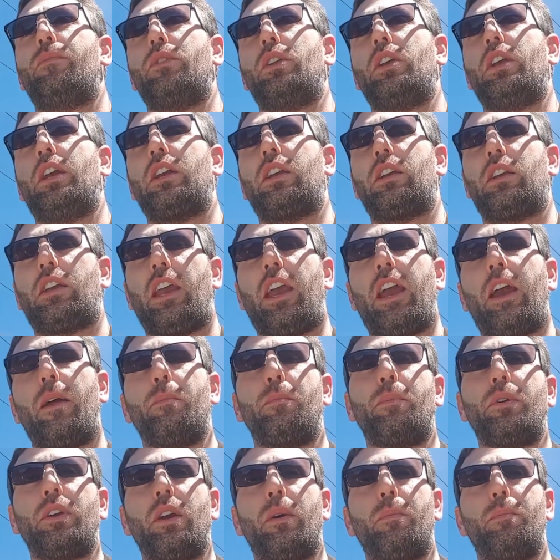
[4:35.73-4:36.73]
it
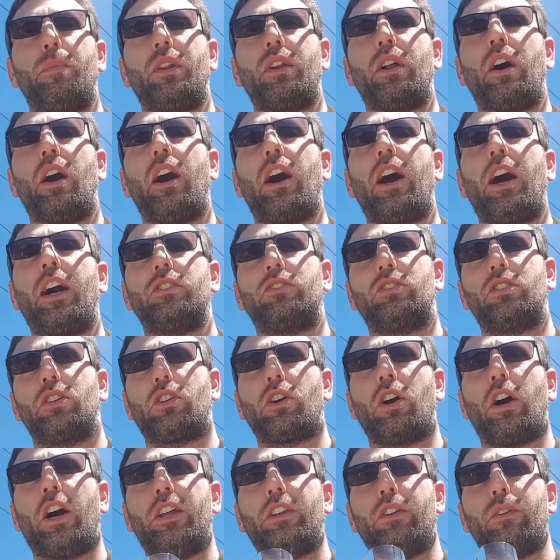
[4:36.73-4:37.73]
can be a bit hard to
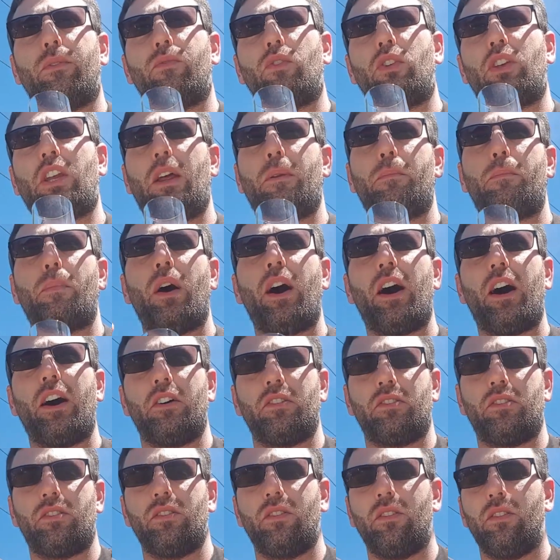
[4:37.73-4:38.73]
kind of get
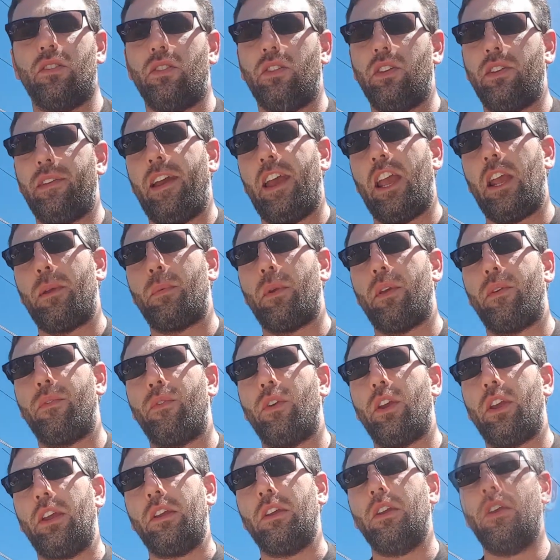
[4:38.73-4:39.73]
past the
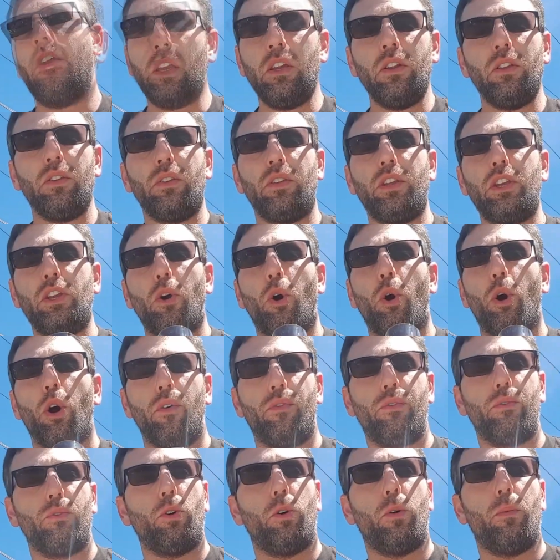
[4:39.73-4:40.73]
ABV. The
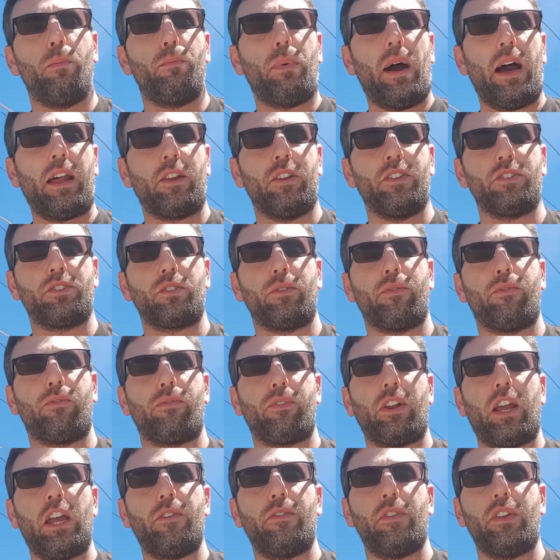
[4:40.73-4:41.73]
overall balance of
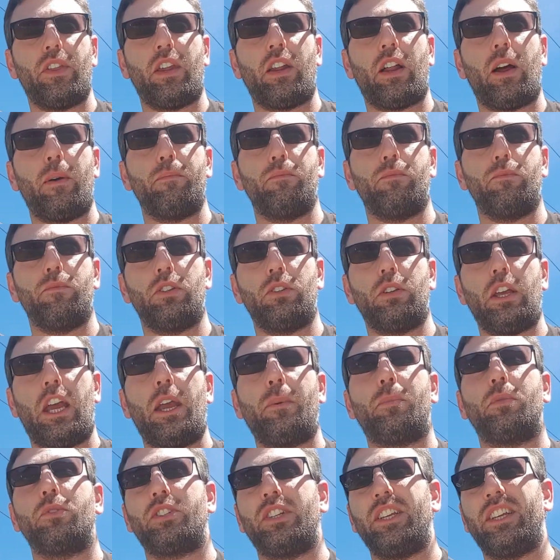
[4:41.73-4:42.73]
flavor that I'm
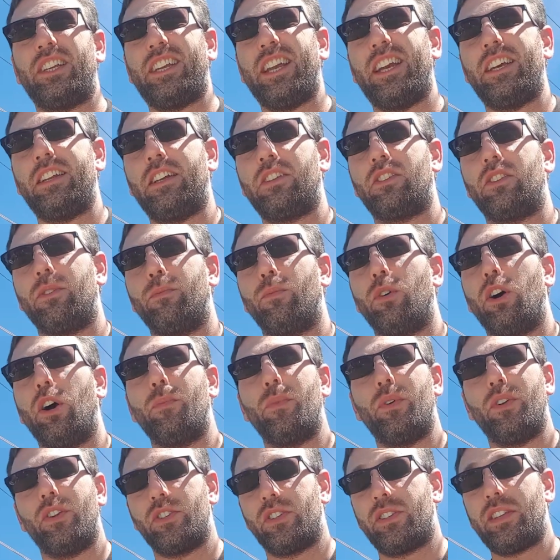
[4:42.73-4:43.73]
able to get at the
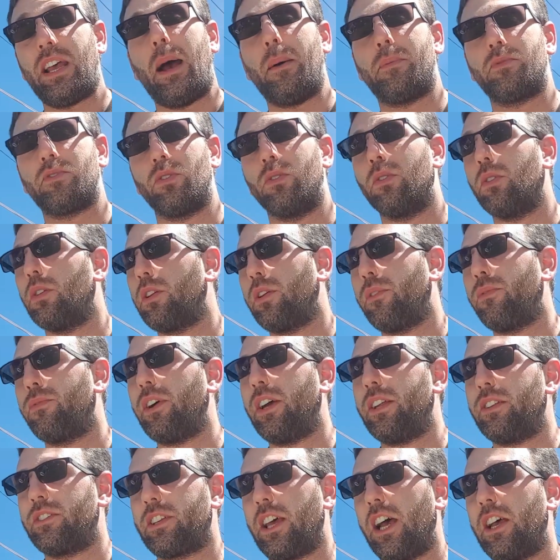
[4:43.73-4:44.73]
moment is absolutely
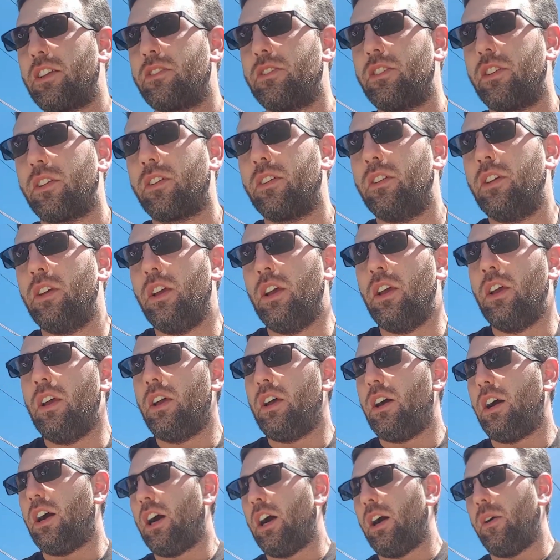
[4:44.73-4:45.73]
fantastic.
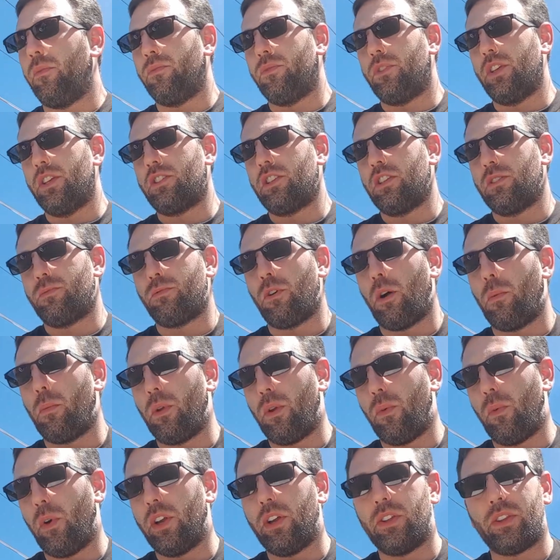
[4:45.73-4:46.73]
This is
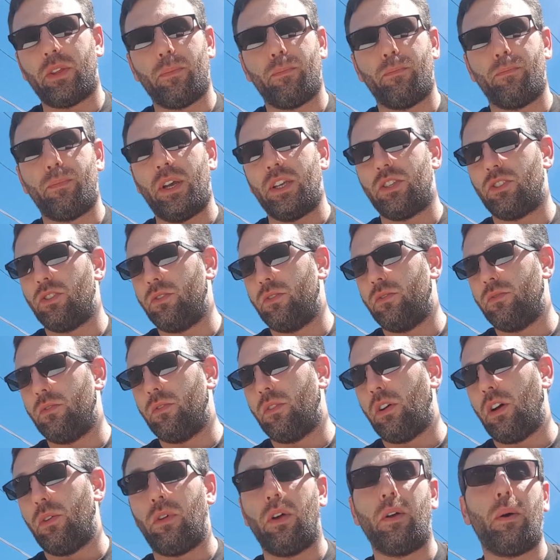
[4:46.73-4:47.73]
probably one of the best,
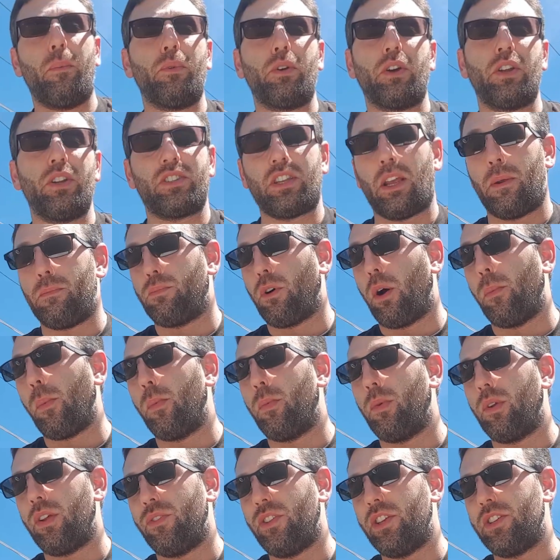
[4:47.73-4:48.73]
I'm not going to say
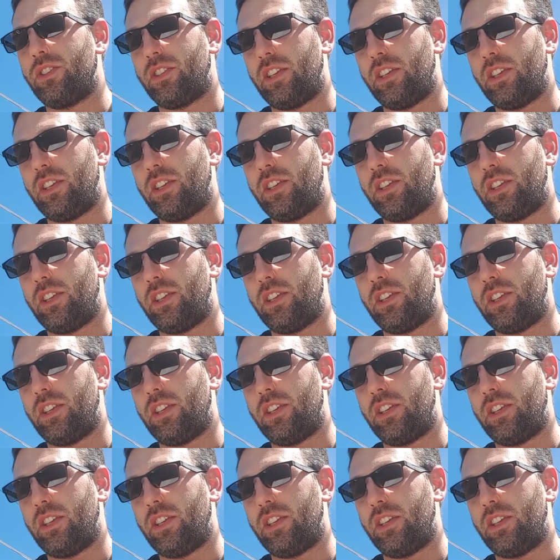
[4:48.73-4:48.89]
probably, it